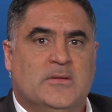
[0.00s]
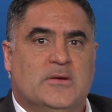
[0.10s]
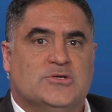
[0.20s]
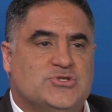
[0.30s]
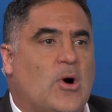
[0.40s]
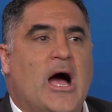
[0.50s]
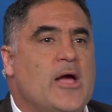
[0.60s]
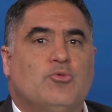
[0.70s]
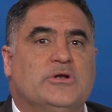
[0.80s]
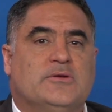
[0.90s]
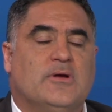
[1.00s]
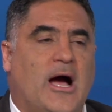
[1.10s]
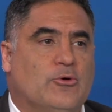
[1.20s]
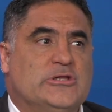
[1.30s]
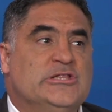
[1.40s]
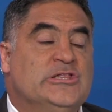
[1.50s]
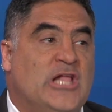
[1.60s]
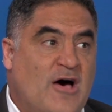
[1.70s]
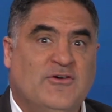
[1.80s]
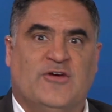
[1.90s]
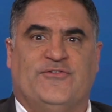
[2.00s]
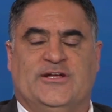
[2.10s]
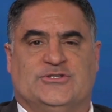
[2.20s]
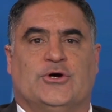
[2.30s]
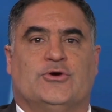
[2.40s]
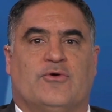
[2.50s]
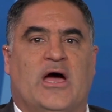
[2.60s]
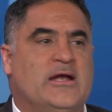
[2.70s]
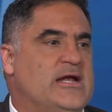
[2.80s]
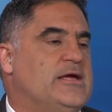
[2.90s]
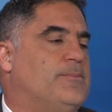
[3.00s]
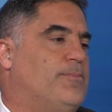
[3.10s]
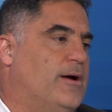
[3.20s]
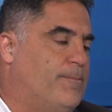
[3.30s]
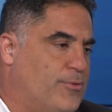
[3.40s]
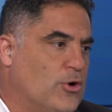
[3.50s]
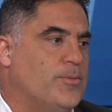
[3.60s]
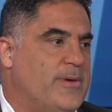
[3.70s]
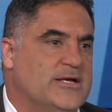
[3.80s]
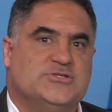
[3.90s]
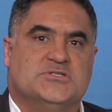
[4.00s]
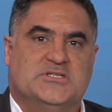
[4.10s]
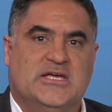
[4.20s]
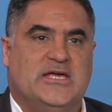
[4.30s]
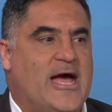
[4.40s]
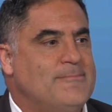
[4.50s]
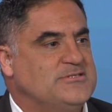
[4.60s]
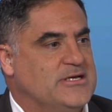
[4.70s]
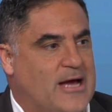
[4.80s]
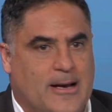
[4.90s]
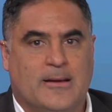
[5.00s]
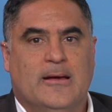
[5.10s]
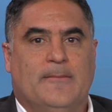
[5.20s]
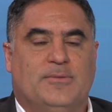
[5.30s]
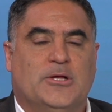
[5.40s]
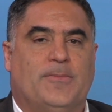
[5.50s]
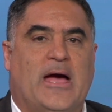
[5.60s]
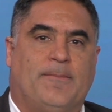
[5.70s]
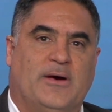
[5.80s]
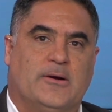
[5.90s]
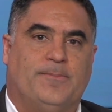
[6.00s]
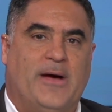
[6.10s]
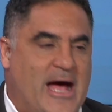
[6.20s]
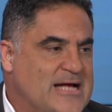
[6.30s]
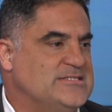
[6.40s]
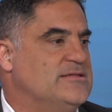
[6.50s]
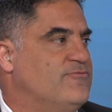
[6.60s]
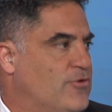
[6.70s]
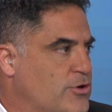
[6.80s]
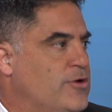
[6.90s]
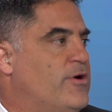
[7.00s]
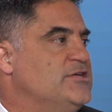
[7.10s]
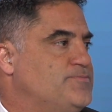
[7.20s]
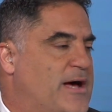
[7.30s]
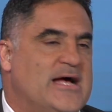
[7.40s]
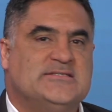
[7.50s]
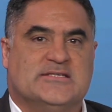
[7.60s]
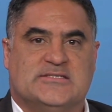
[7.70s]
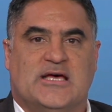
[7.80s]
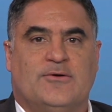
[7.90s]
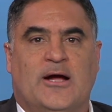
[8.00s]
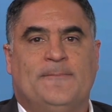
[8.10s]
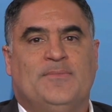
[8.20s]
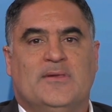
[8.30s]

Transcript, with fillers: So I would love it if he turned around and he broke Manchin's kneecaps and got Build Back Better passed and voting rights passed, et cetera.